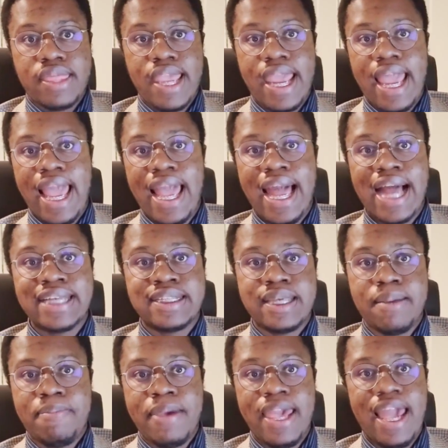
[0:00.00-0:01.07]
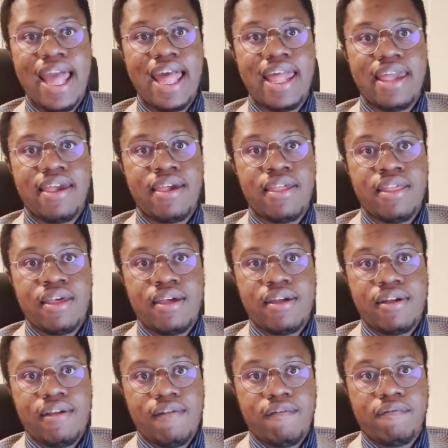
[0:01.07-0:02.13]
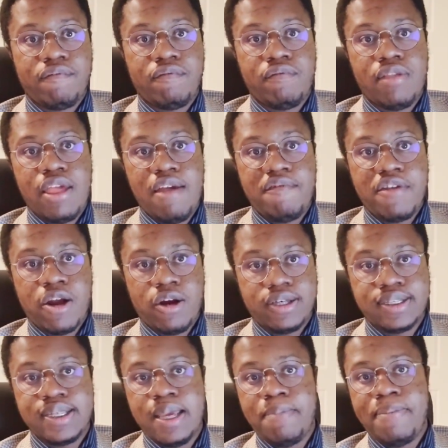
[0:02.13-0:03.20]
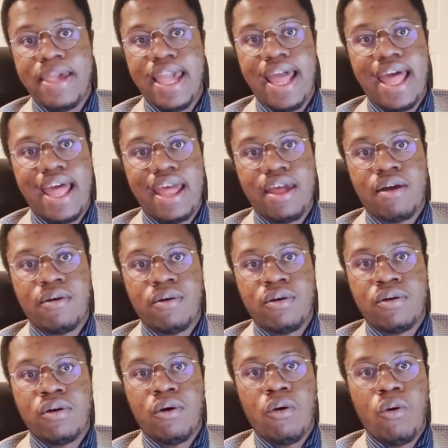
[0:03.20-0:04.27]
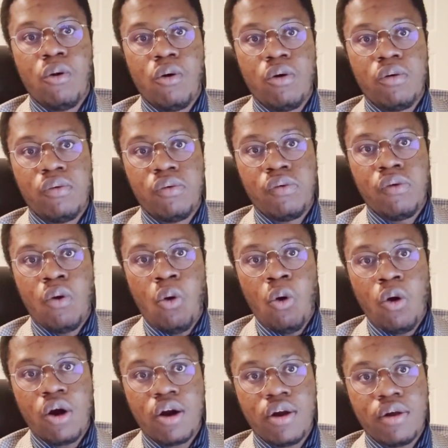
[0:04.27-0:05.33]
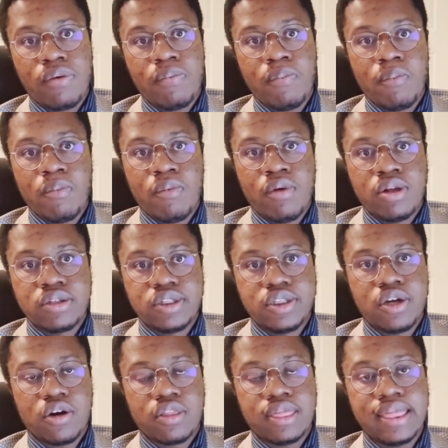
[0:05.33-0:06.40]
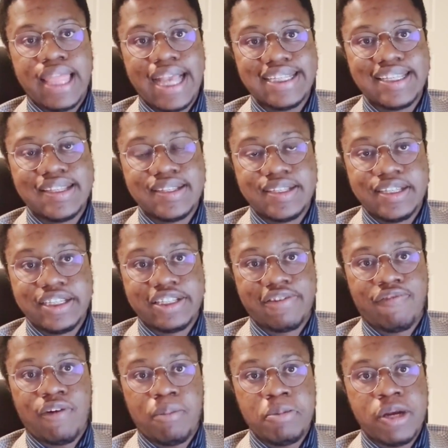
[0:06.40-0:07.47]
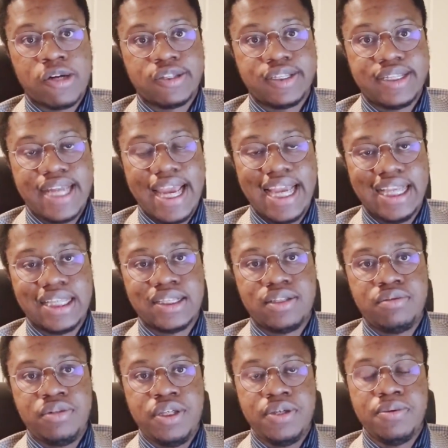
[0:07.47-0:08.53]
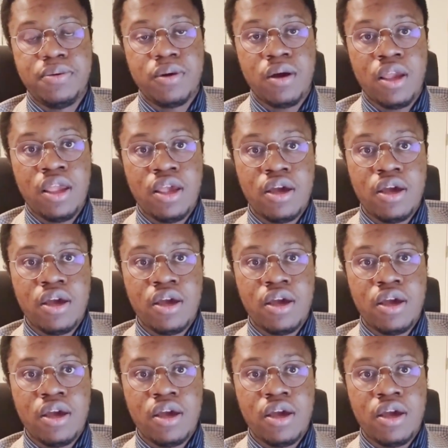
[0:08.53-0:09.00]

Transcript: the AICPA if you're a CPA, or certain licenses from your state to